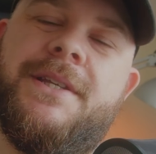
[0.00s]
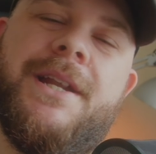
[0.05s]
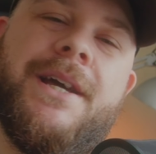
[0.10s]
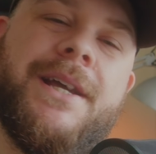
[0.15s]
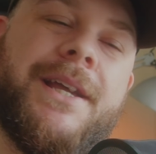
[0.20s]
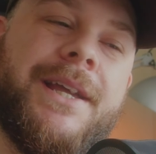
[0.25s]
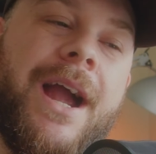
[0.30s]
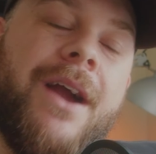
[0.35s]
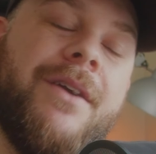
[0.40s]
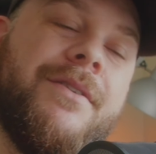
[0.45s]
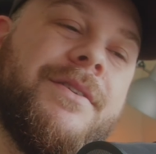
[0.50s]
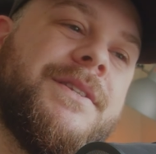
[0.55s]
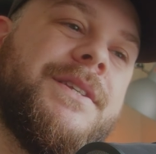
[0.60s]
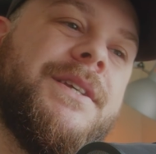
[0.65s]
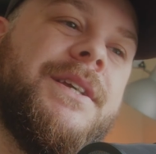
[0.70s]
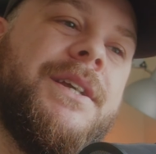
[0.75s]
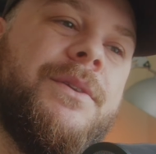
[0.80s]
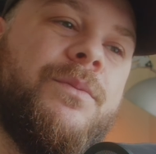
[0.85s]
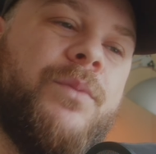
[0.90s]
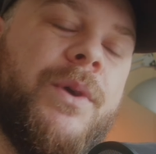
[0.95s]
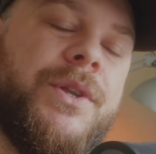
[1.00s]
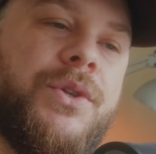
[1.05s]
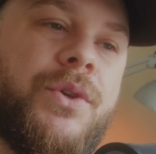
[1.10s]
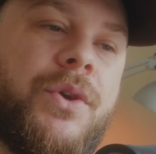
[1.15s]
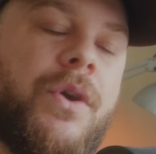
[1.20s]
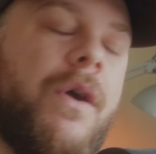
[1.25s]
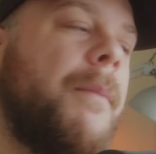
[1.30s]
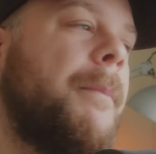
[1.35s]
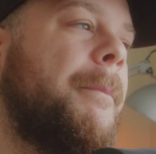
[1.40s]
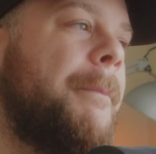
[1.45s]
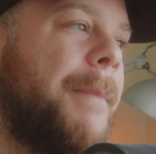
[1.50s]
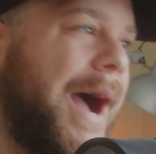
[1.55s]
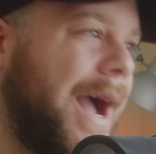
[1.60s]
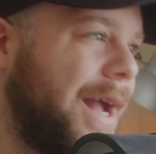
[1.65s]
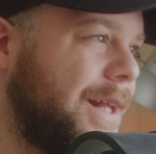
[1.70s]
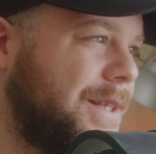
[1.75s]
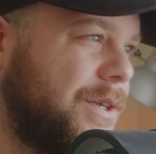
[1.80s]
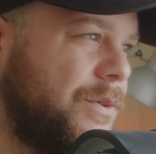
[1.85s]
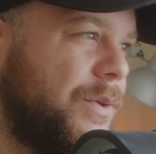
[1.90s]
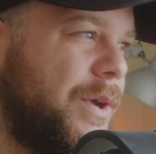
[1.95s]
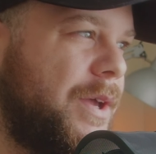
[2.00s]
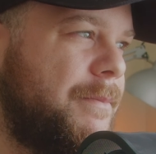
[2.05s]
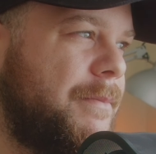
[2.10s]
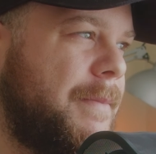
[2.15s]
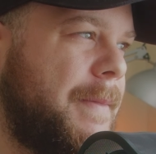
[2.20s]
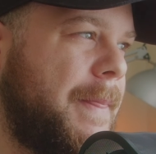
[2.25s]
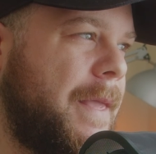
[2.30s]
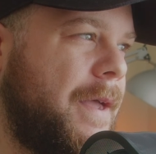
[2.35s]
And I guarantee when you come back to it,